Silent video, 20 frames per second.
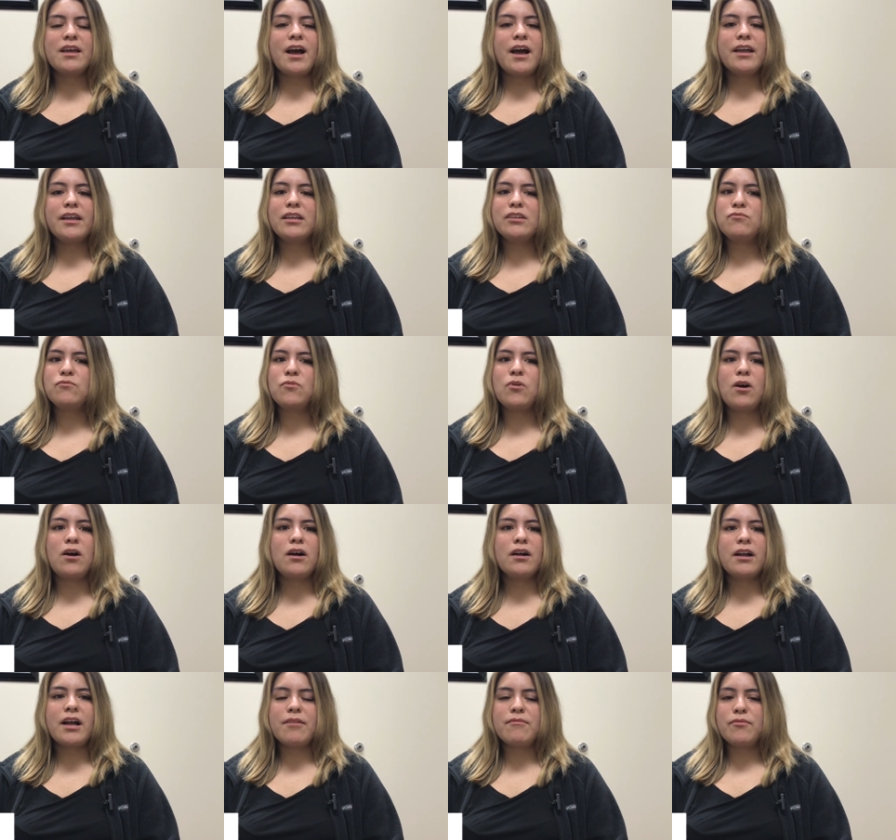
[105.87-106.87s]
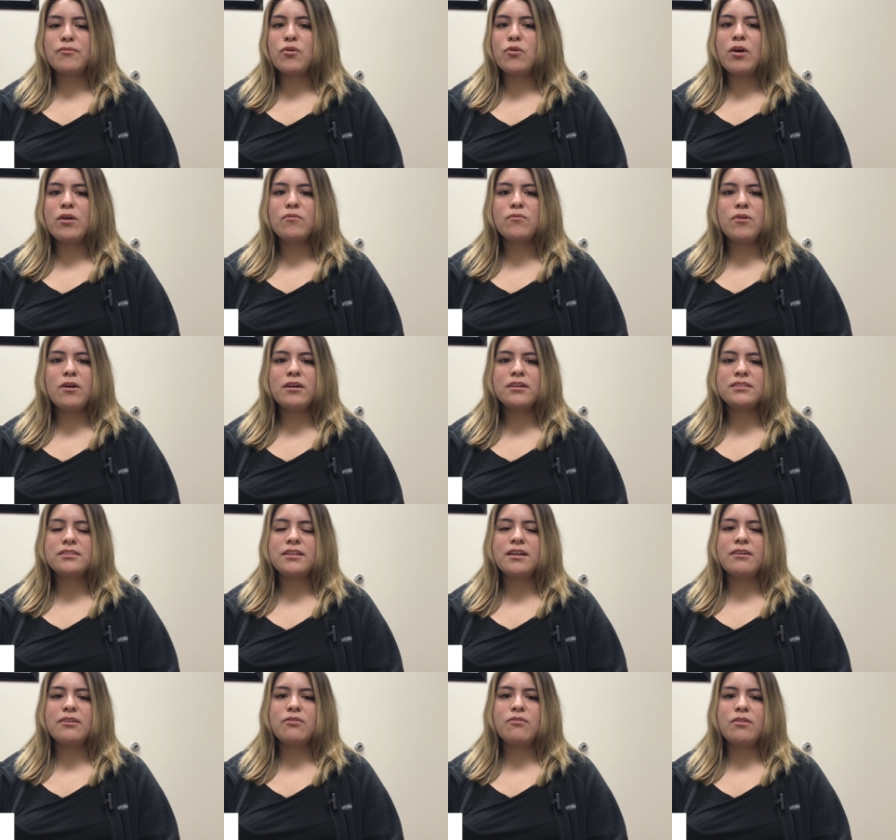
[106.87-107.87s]
I can walk. I go on walks
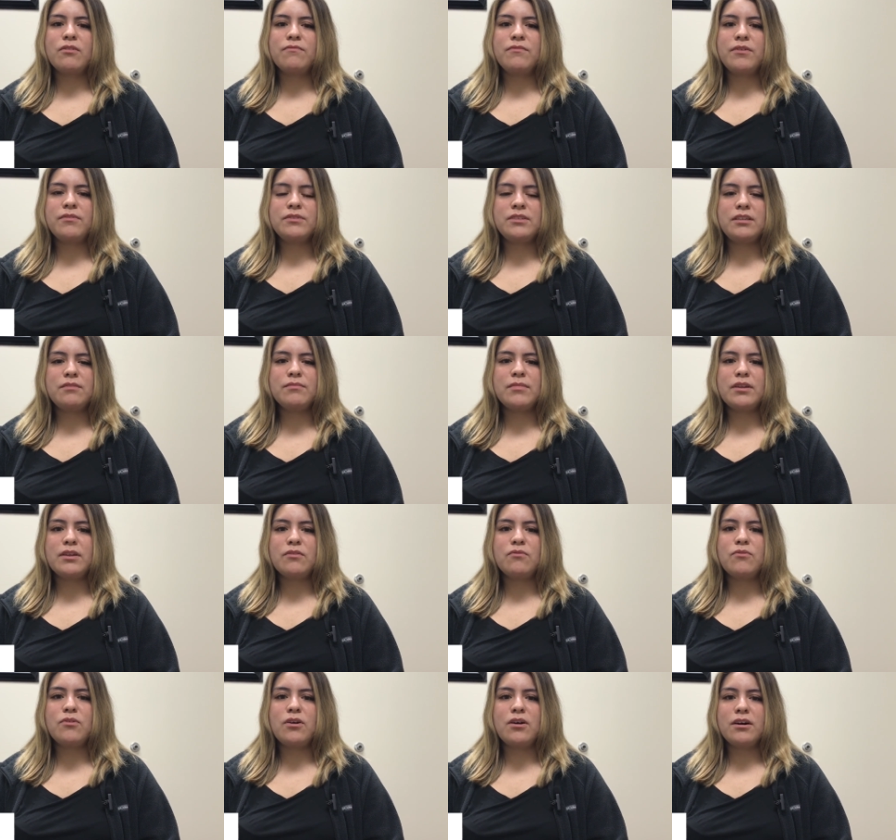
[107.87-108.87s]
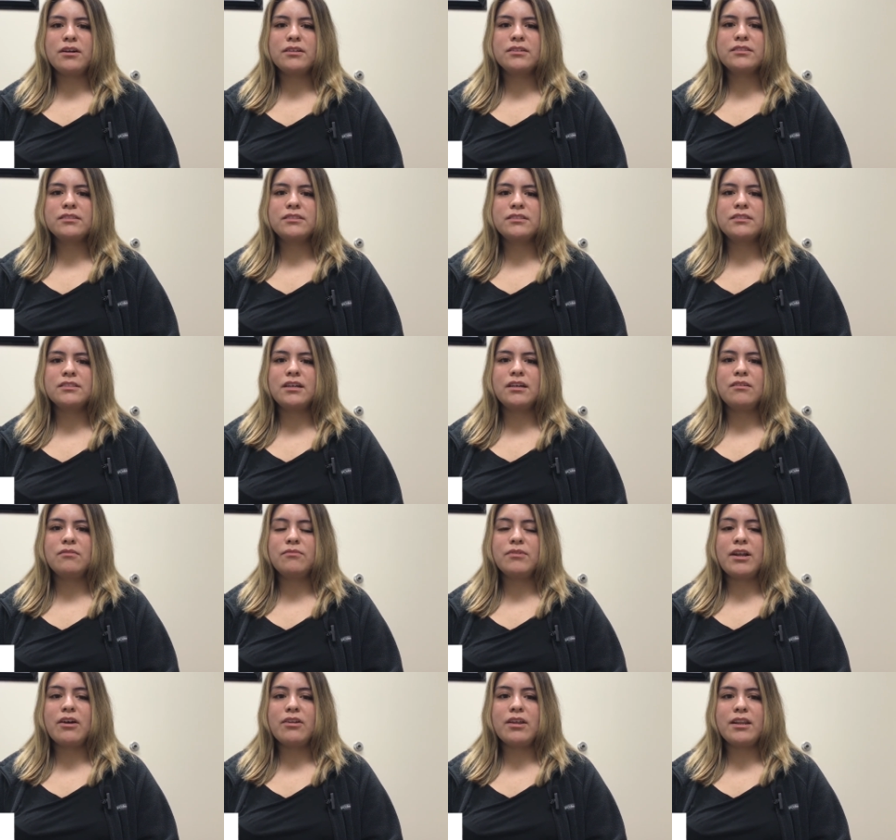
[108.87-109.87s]
now. I go on 15 minute walks
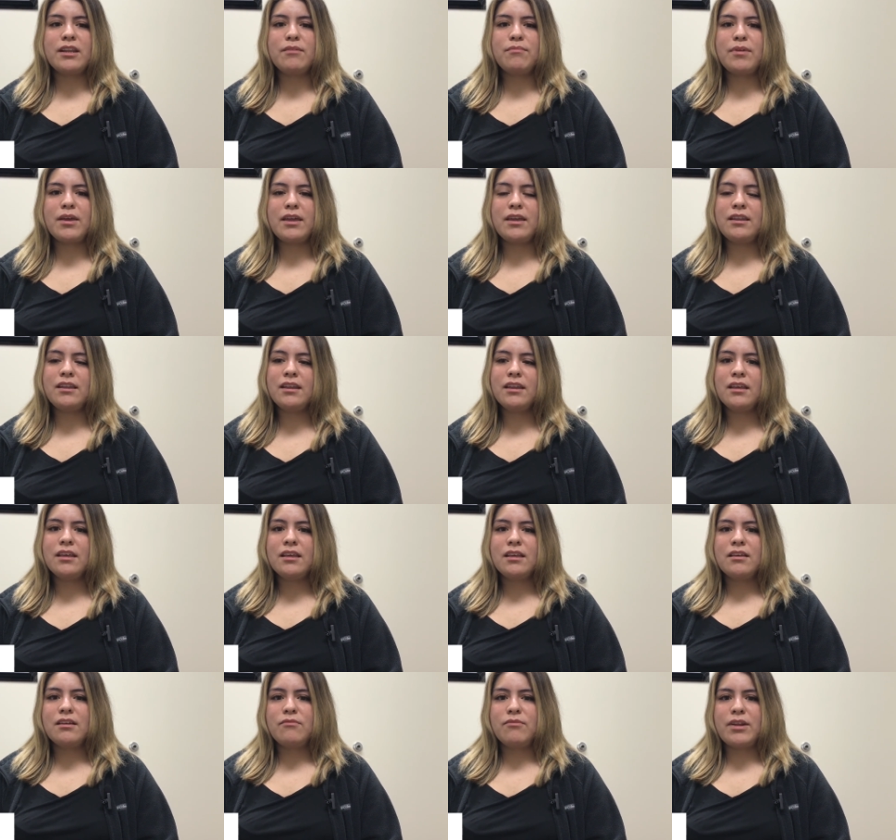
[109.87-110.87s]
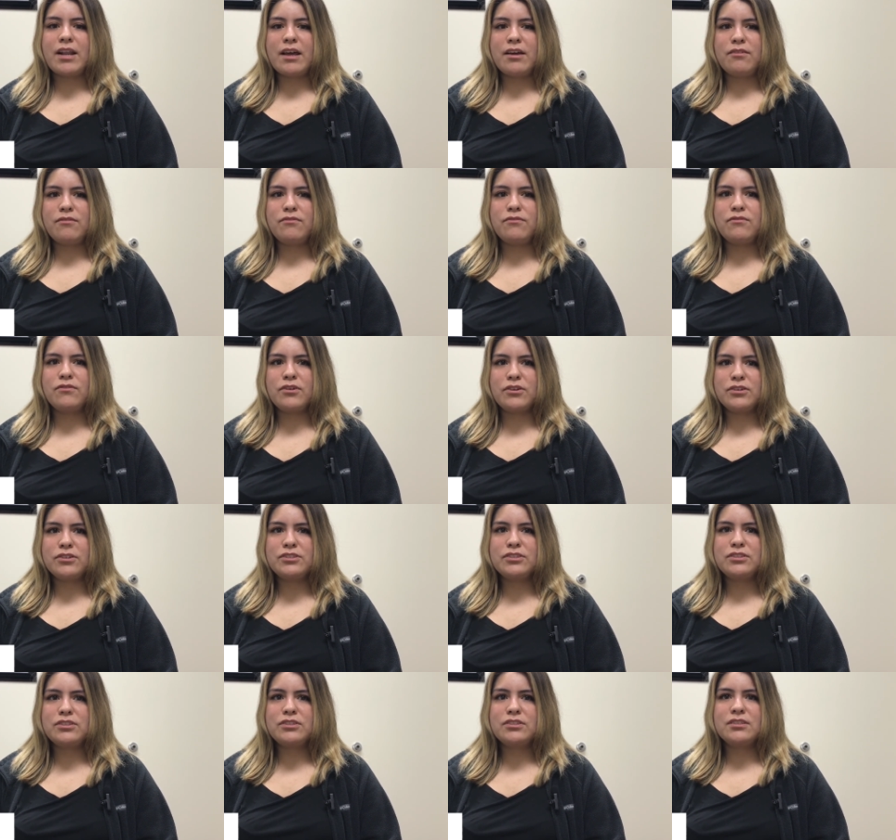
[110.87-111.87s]
um, without any pain. When I
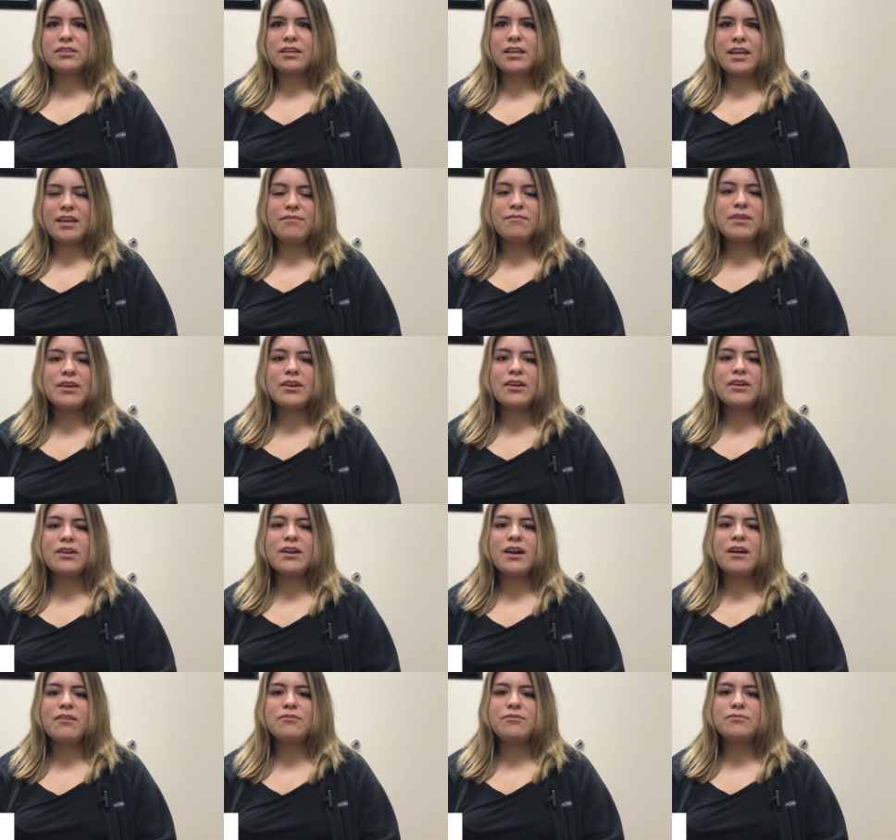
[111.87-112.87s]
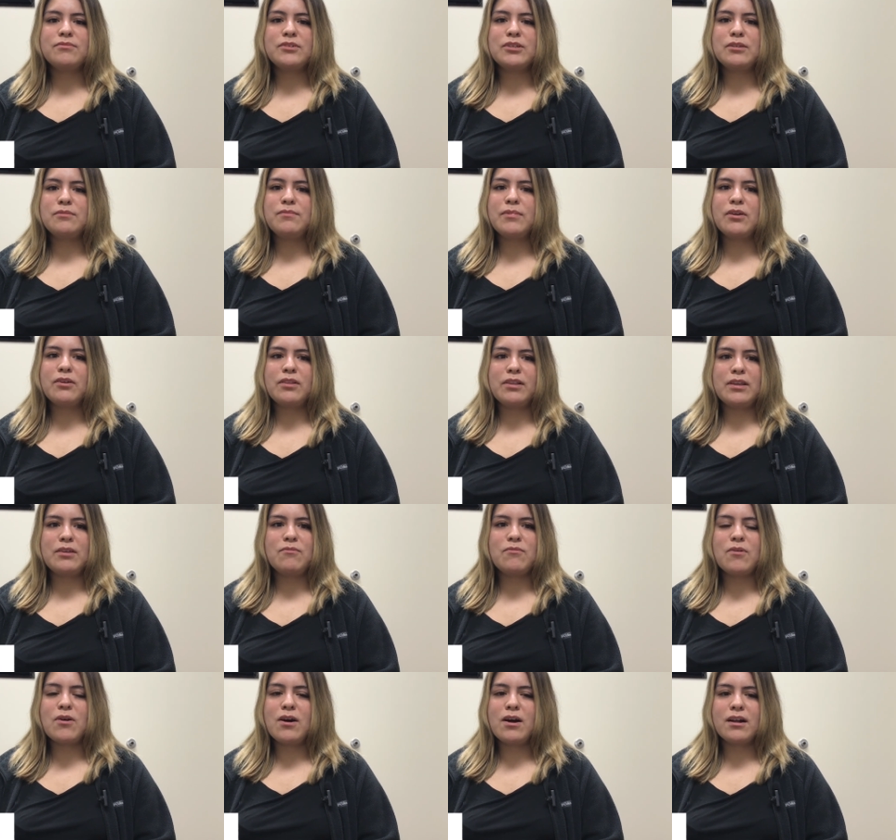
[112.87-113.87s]
first came here, I could
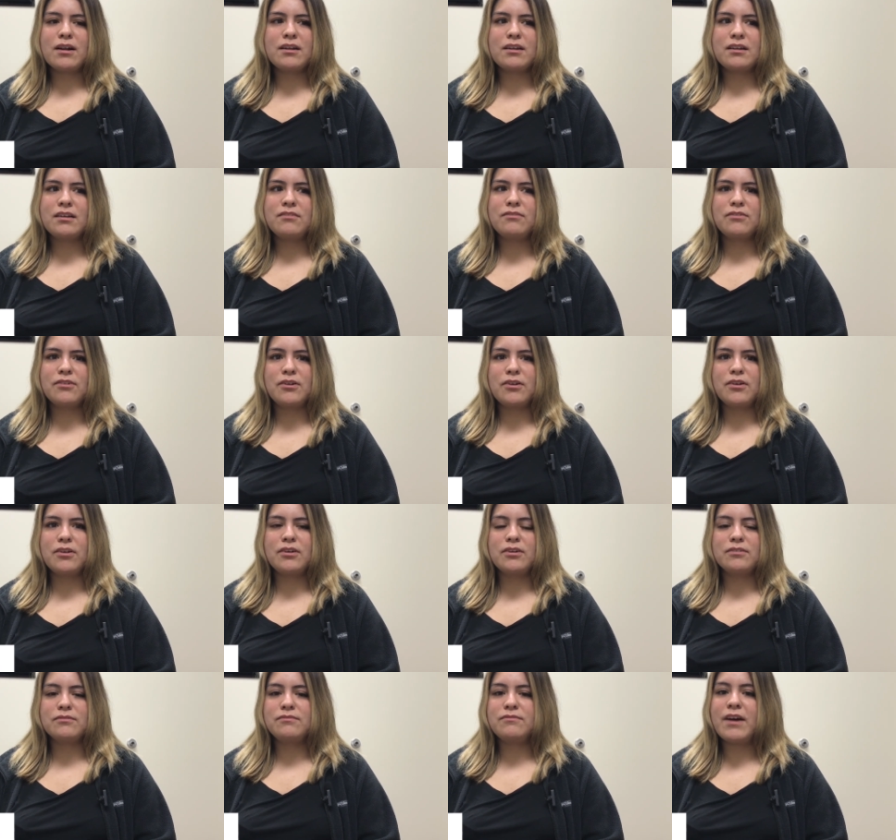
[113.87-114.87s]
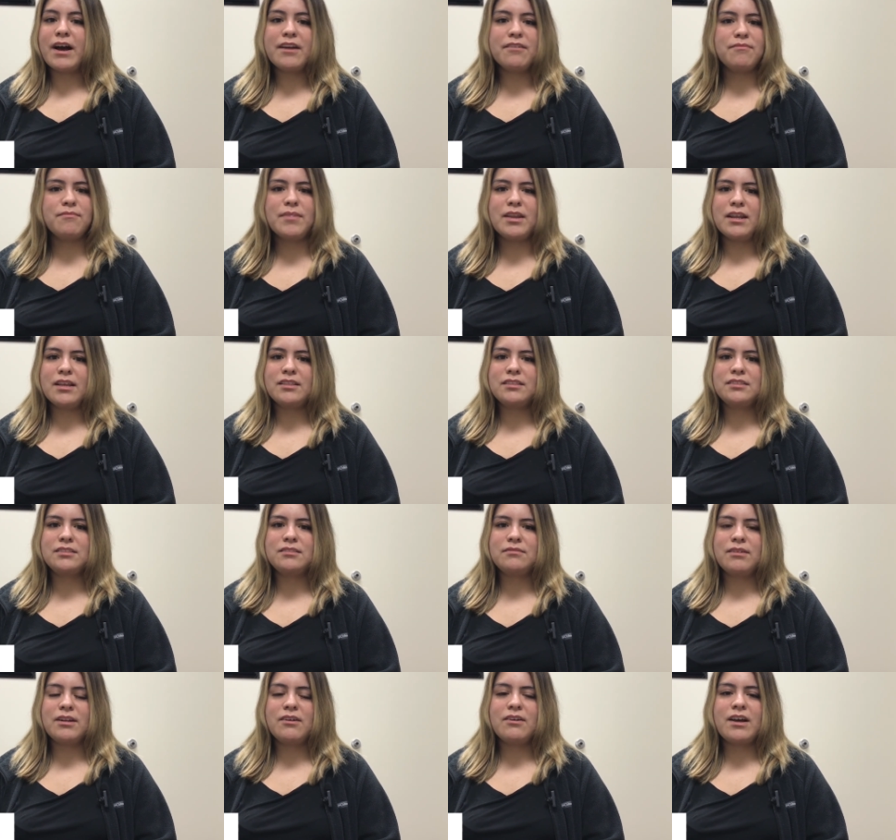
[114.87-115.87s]
barely walk for five
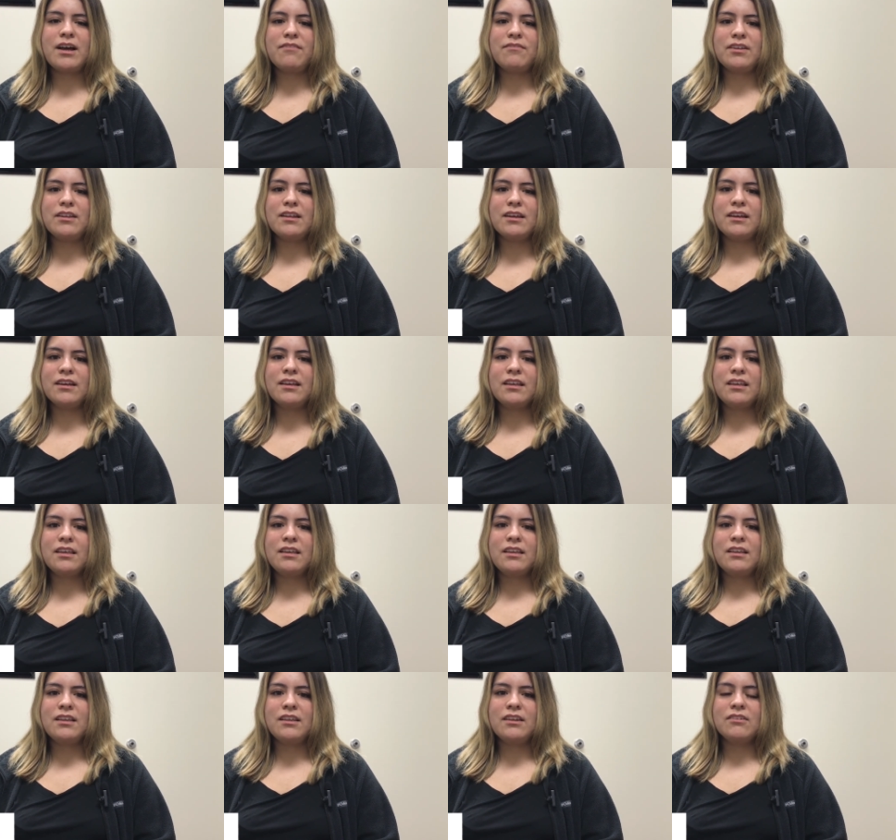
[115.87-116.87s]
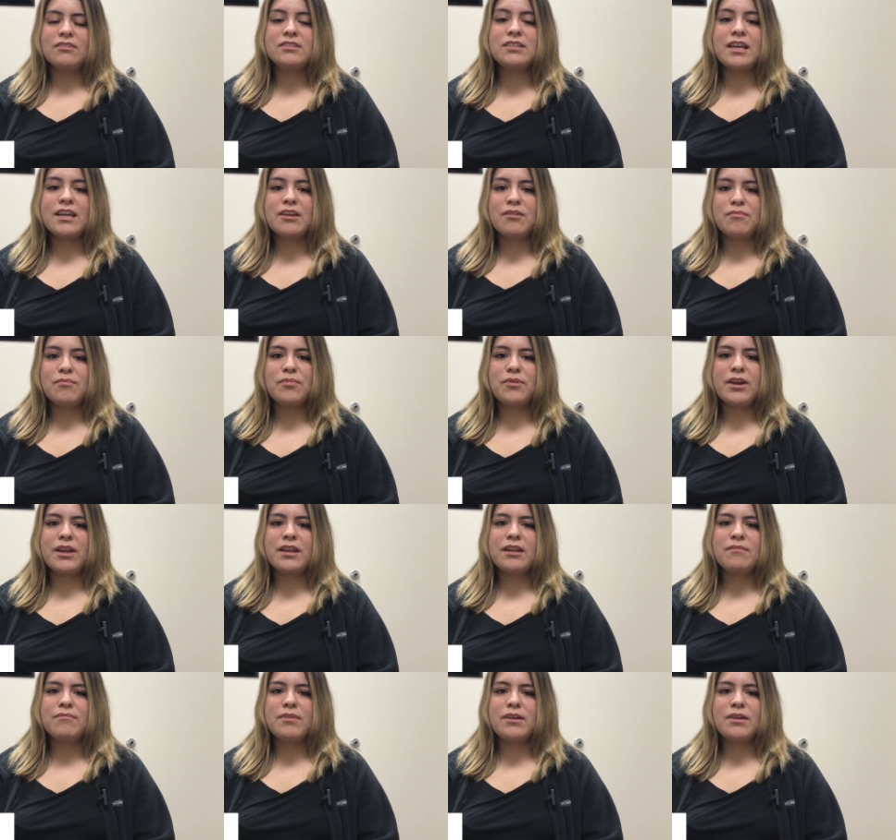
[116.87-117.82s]
minutes without having to, you know, take a break.